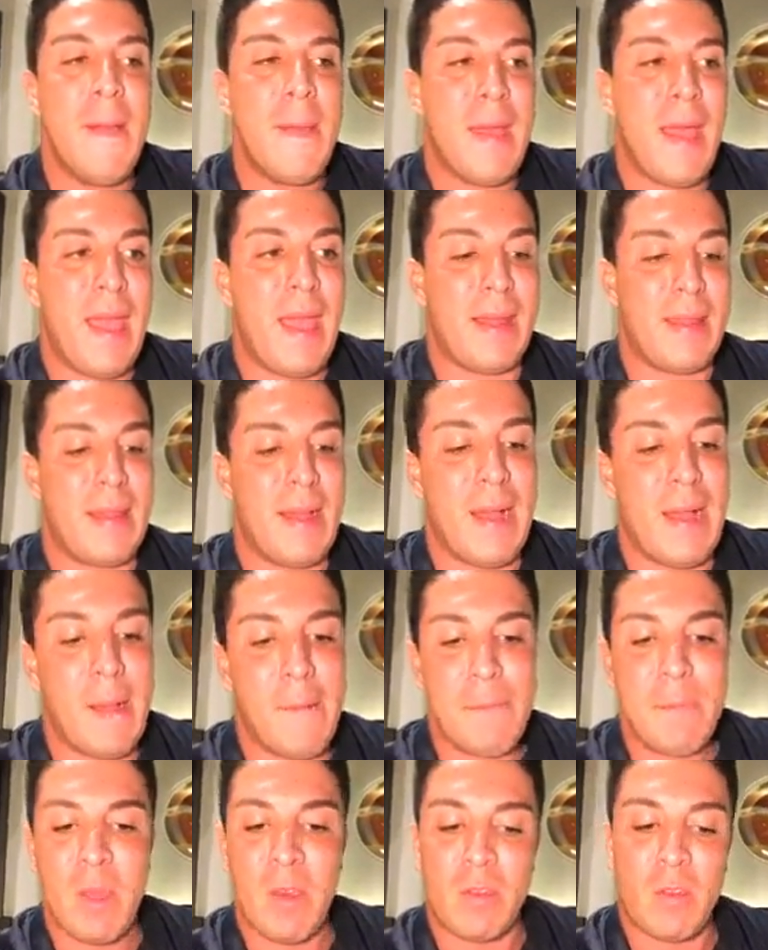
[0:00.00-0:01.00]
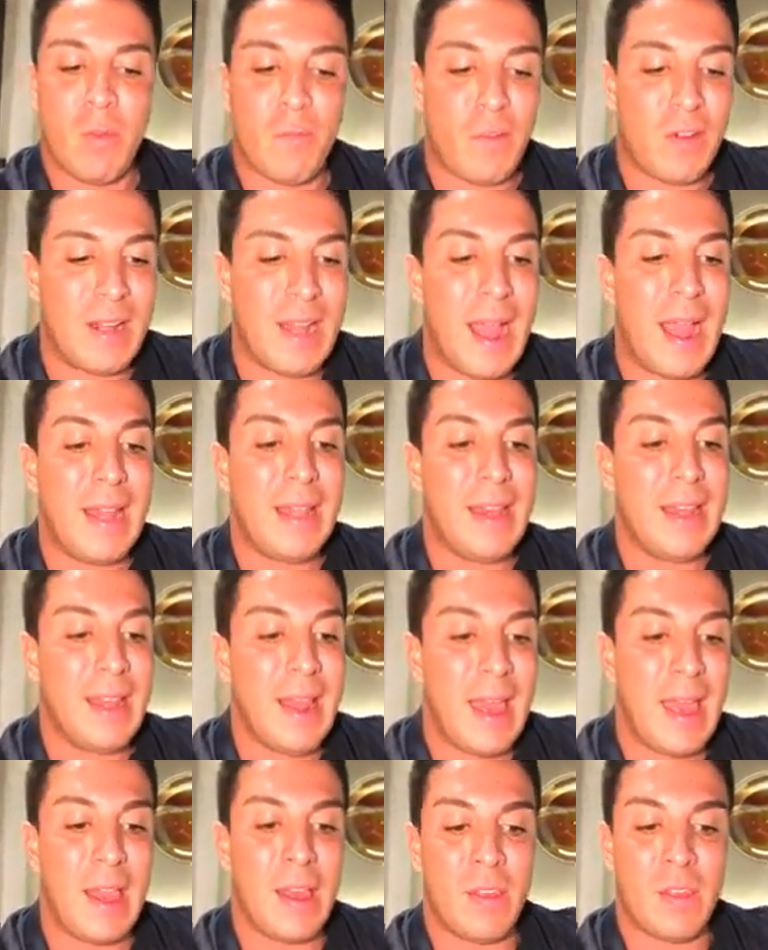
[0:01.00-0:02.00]
And uh, so for 90
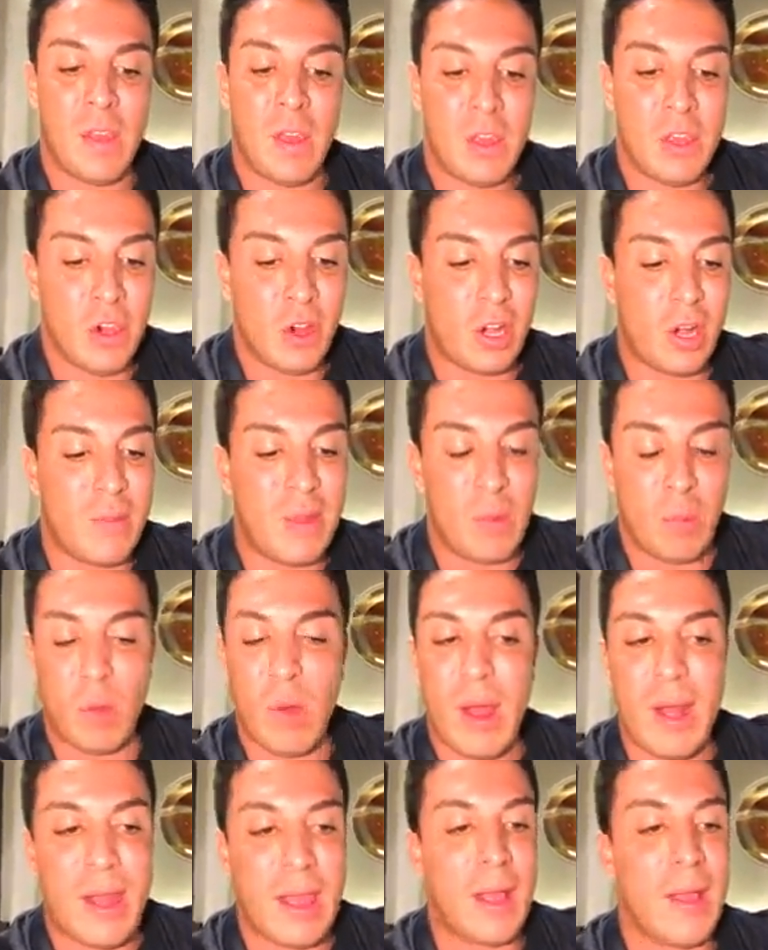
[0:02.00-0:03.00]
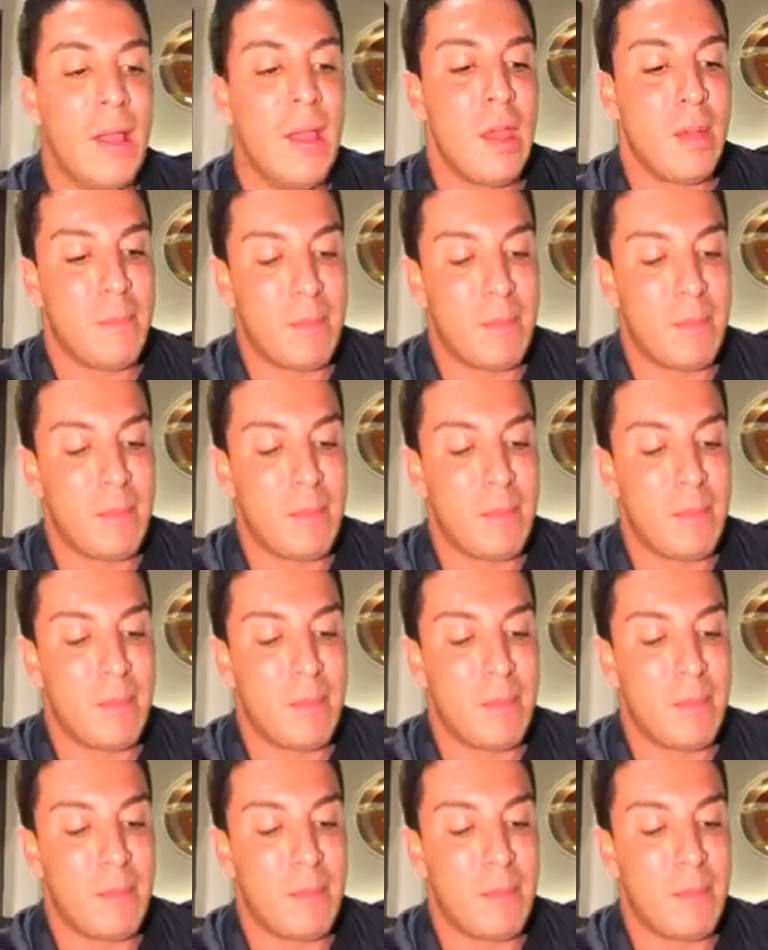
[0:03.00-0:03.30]
days, you're going to be running.